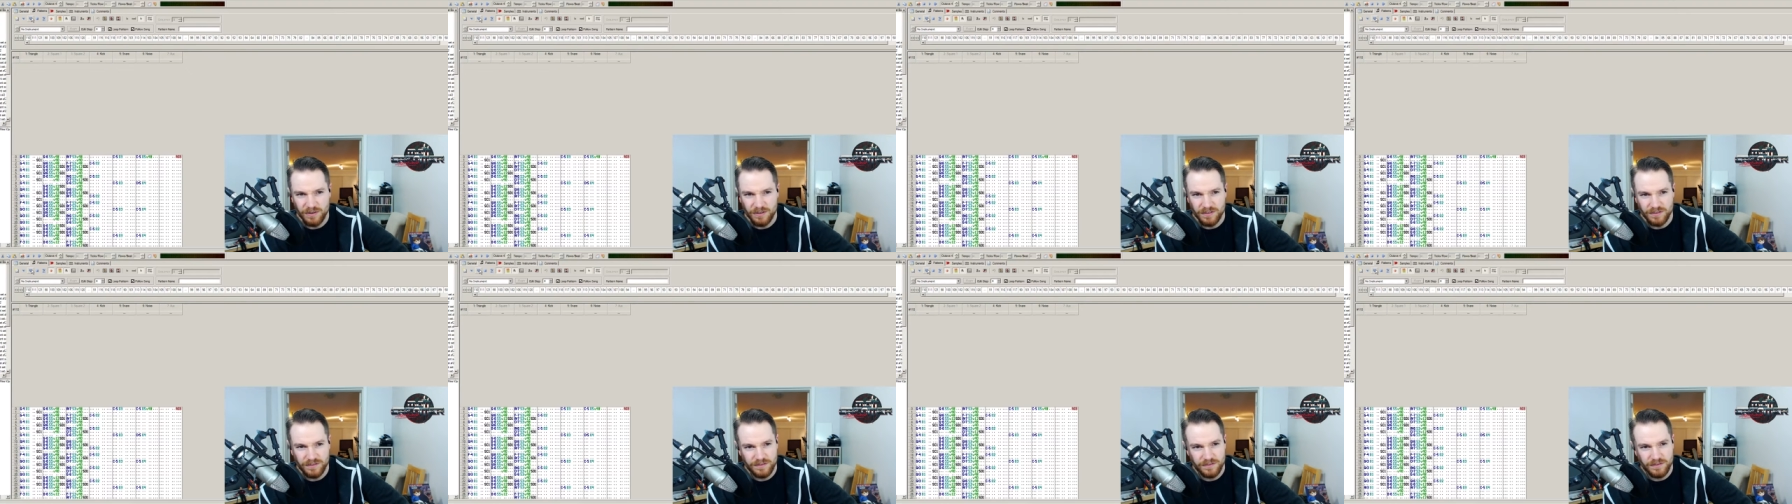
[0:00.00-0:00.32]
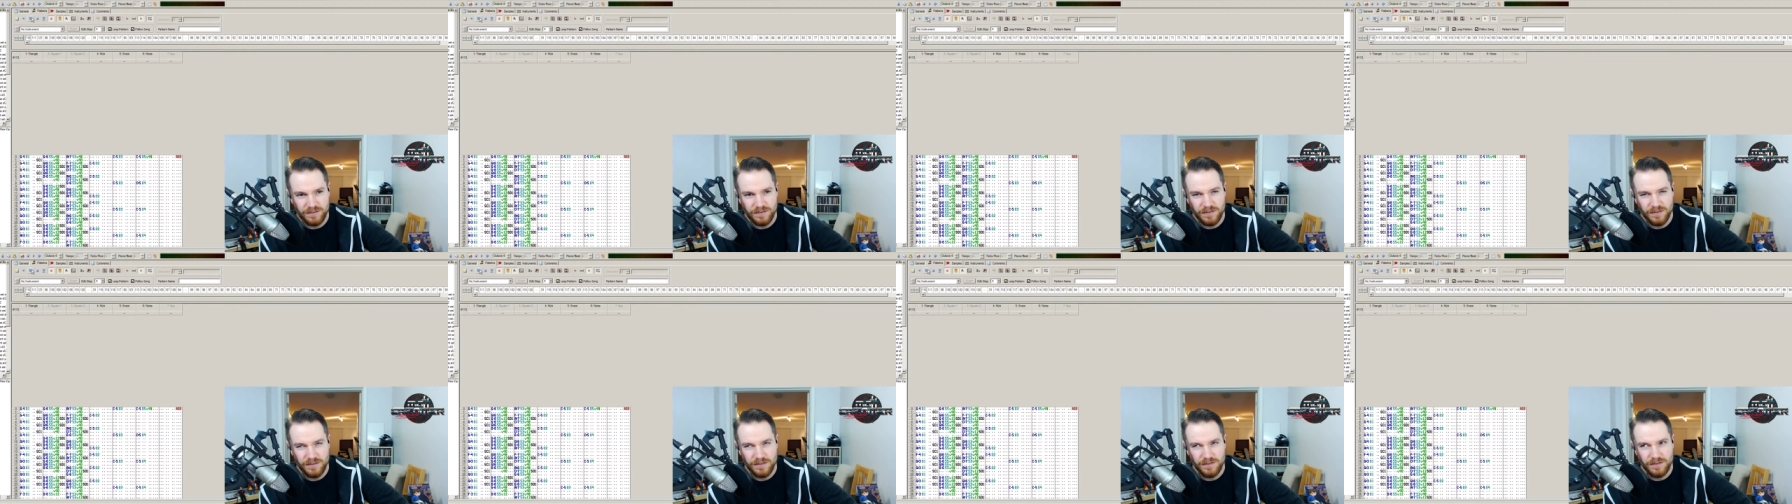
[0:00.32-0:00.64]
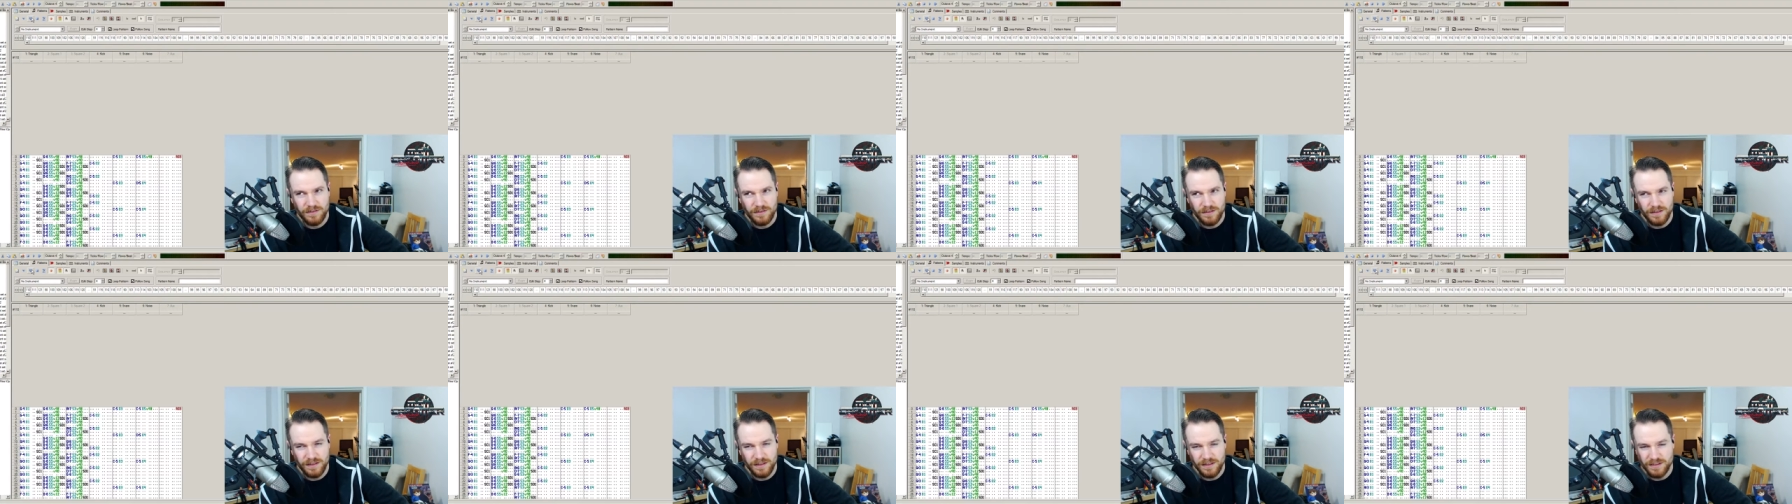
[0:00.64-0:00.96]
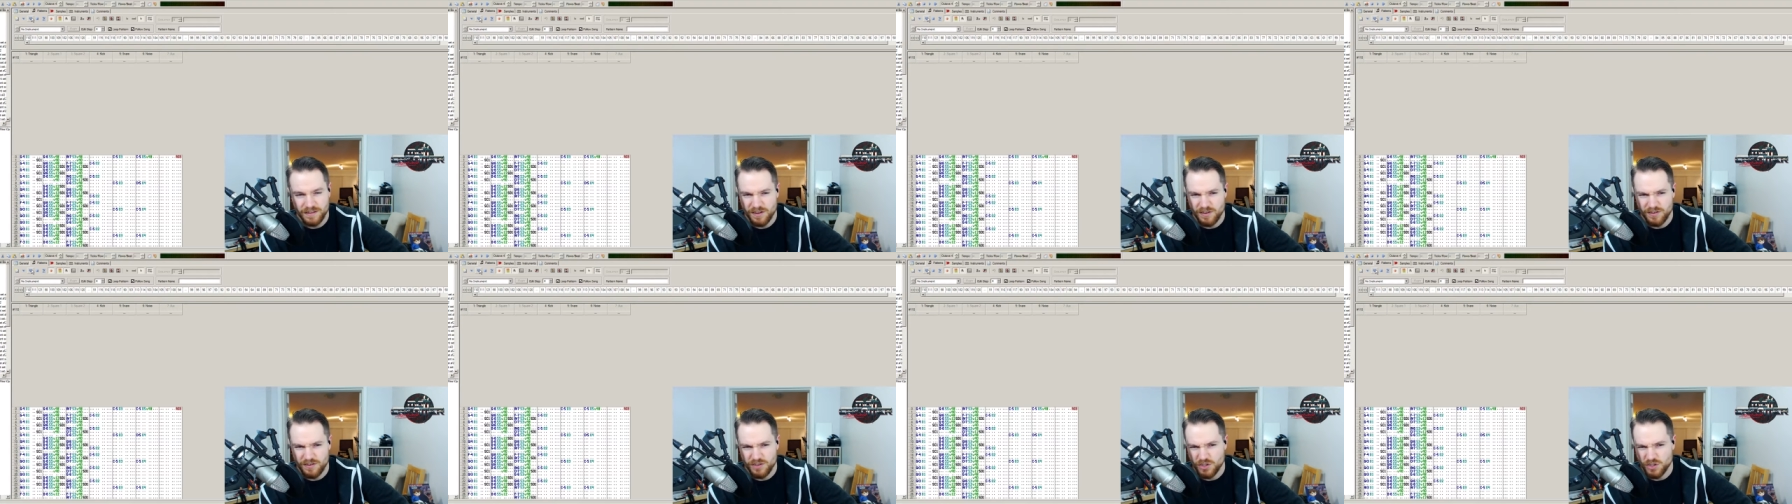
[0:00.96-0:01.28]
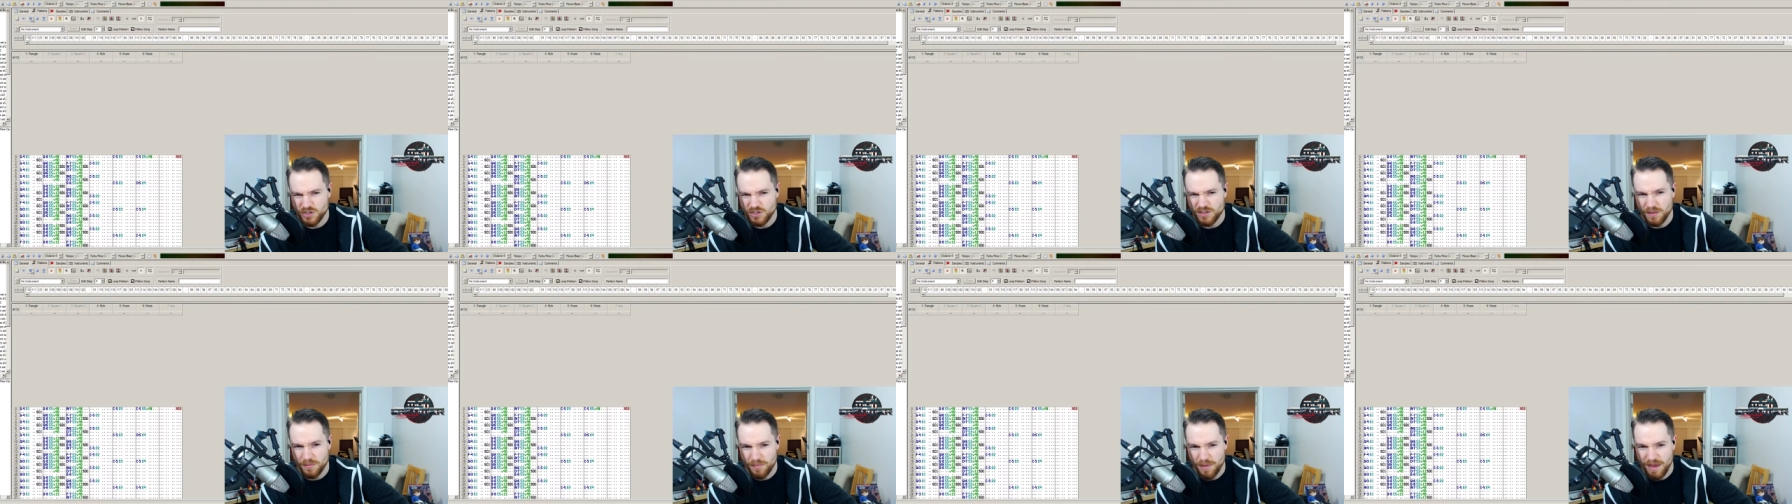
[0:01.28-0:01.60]
what, let's hear
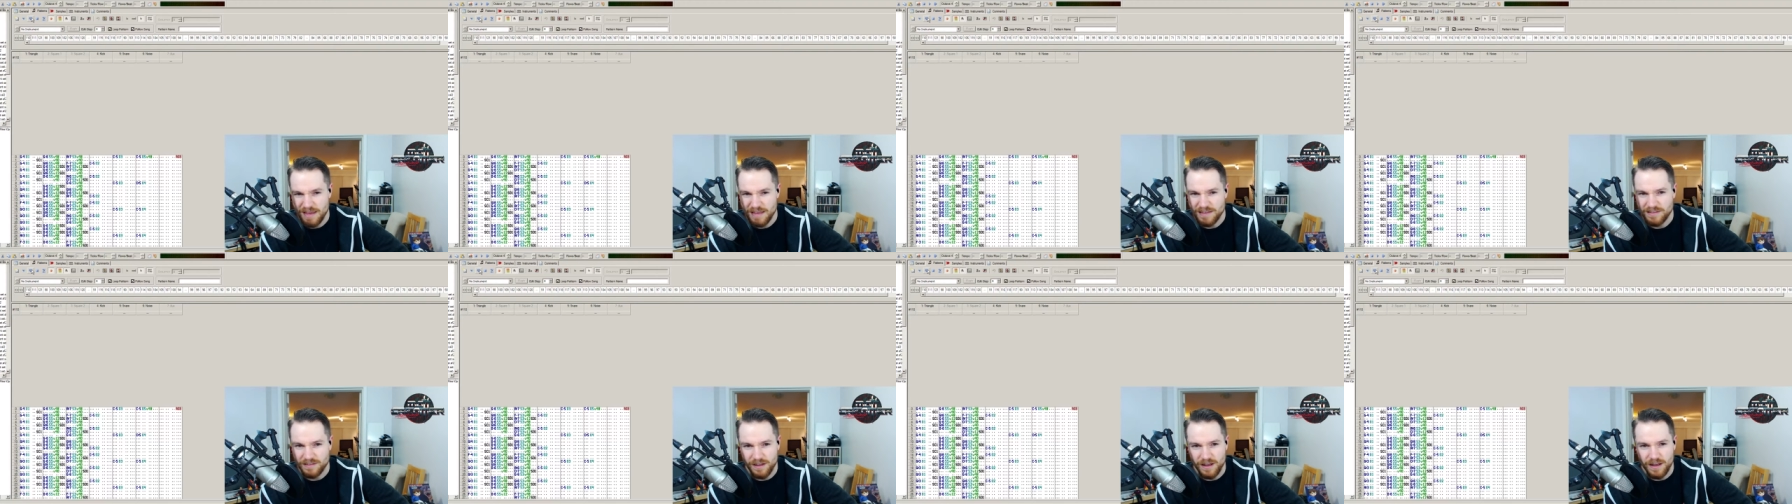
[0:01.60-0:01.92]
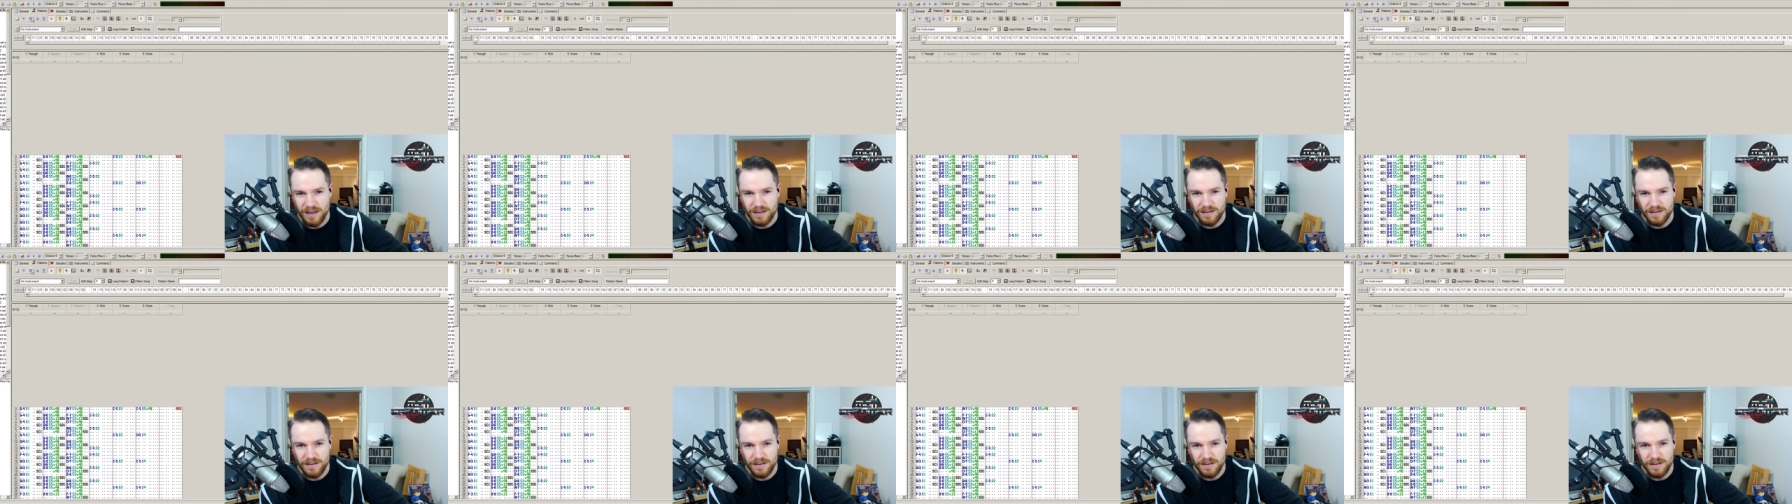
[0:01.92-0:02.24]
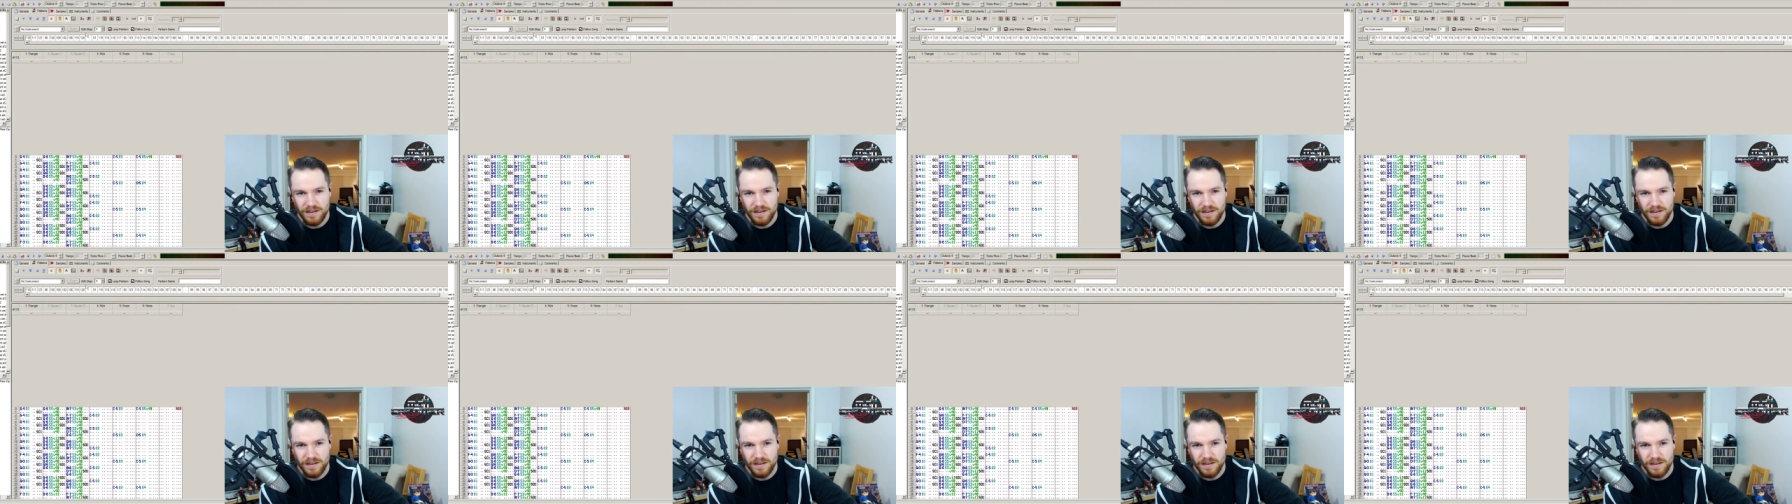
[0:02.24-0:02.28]
just the baseline.